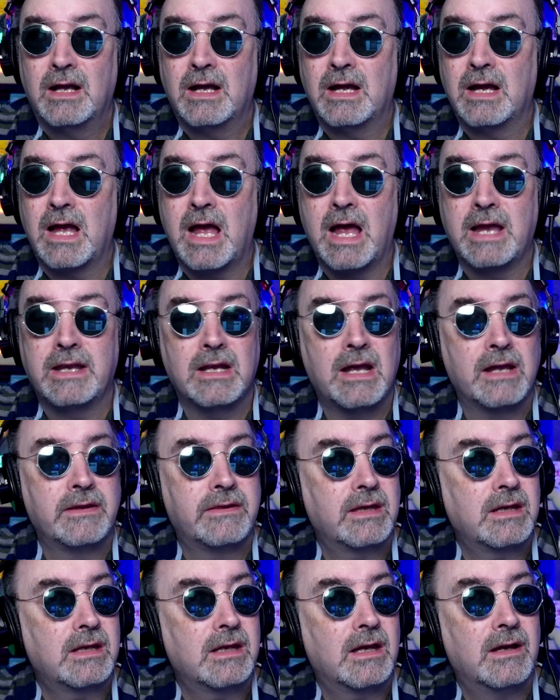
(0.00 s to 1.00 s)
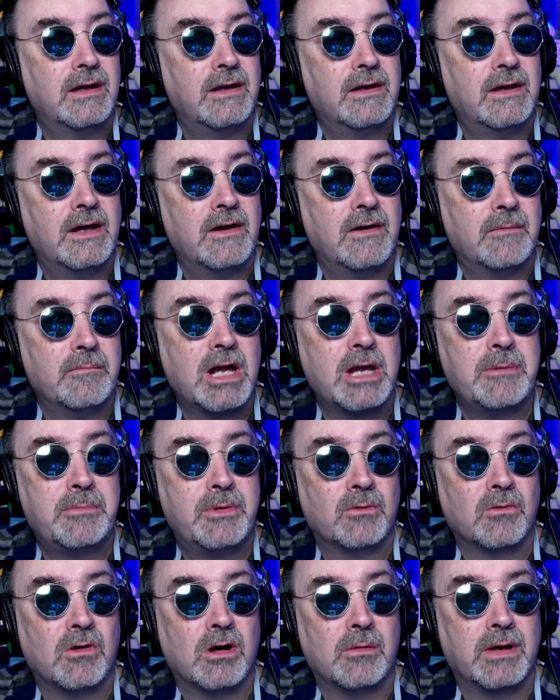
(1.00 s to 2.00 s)
I I think I might
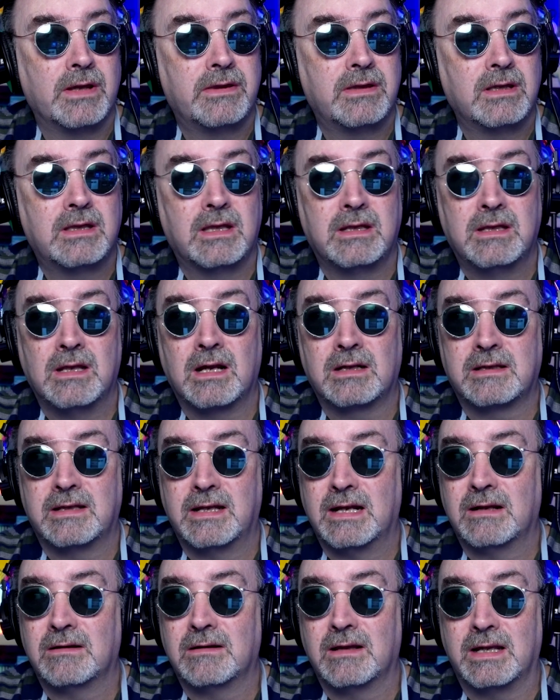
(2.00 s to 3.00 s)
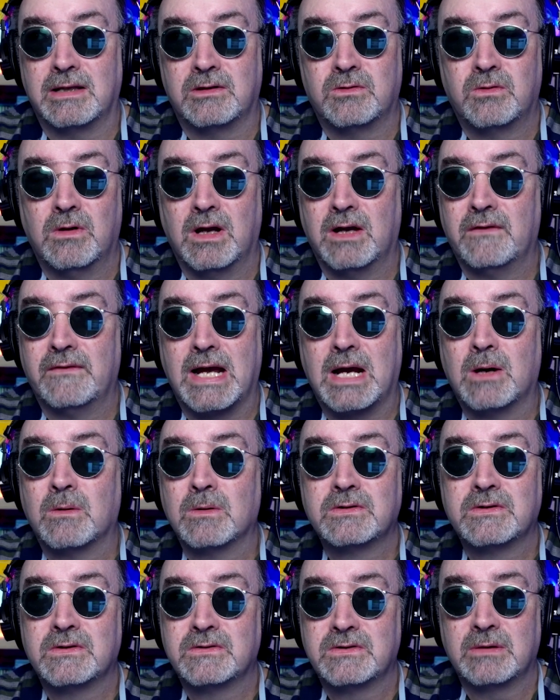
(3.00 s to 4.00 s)
be wrong, but I think they knocked it out in like twelve
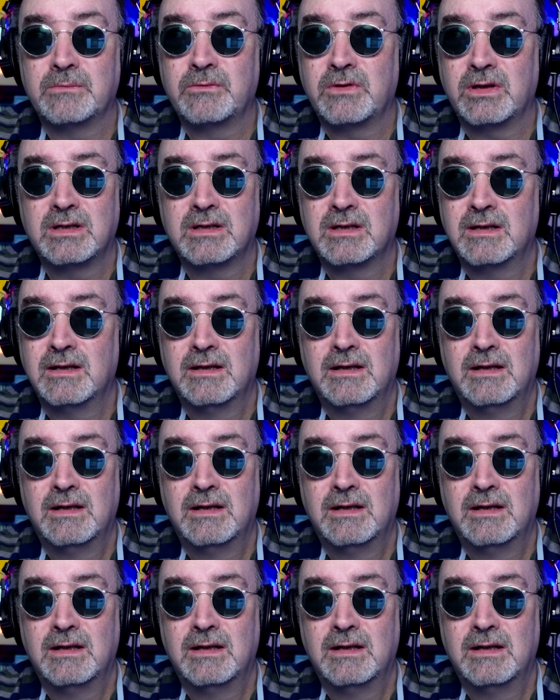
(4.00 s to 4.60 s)
hours or something.